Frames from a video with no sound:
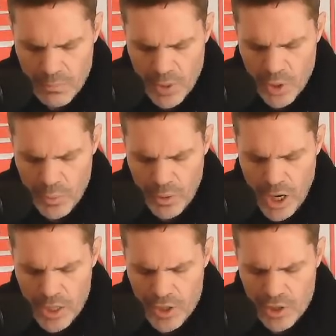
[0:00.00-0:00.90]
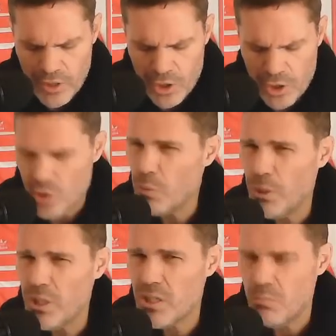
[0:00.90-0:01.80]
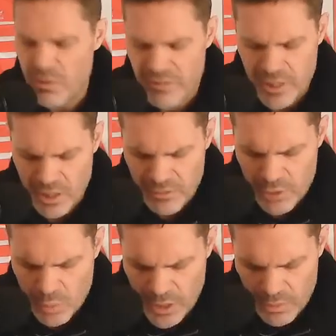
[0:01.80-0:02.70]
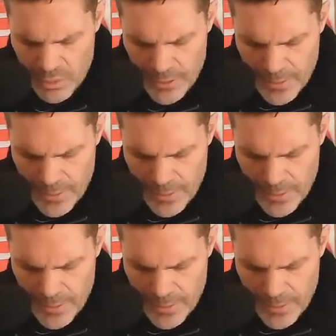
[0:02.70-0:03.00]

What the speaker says: Motherwell, Hearts and Rangers. Don't we play St Mirren in there as well?